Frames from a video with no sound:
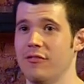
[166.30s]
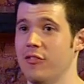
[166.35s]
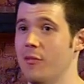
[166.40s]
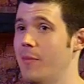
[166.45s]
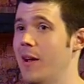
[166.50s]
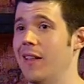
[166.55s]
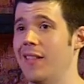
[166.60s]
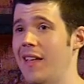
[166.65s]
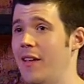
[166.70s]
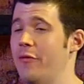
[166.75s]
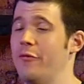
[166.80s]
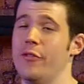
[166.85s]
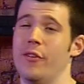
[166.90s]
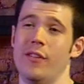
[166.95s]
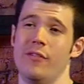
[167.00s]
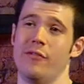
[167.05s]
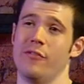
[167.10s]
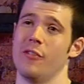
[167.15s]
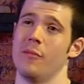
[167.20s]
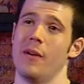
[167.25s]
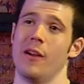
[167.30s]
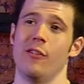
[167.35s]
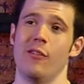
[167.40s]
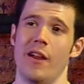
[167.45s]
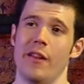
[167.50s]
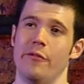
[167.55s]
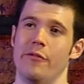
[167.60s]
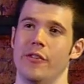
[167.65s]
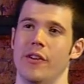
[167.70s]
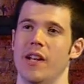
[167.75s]
from my left foot, from my
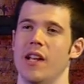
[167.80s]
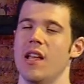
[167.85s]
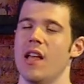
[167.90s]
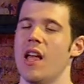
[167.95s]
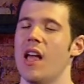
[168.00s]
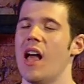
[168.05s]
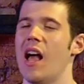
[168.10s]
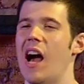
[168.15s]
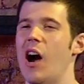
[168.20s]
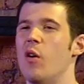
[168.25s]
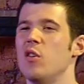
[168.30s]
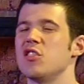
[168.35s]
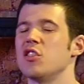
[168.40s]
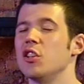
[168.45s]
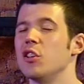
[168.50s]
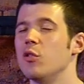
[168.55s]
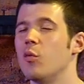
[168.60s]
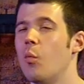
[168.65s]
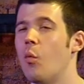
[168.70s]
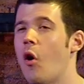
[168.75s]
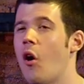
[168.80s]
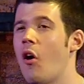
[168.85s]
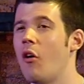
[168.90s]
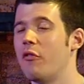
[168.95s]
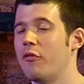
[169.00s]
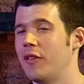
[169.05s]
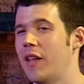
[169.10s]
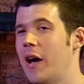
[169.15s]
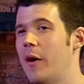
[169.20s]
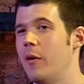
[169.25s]
right foot. I was a
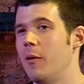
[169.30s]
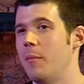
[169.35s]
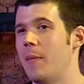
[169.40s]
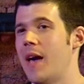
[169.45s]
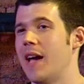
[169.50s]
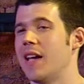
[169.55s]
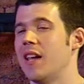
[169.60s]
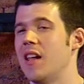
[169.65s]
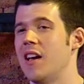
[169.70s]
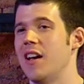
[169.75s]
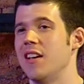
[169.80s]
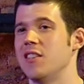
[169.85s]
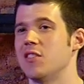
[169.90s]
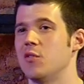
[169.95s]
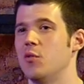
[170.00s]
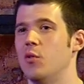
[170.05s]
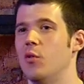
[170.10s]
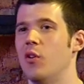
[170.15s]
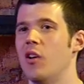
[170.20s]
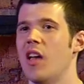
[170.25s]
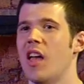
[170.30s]
wallflower back in high school.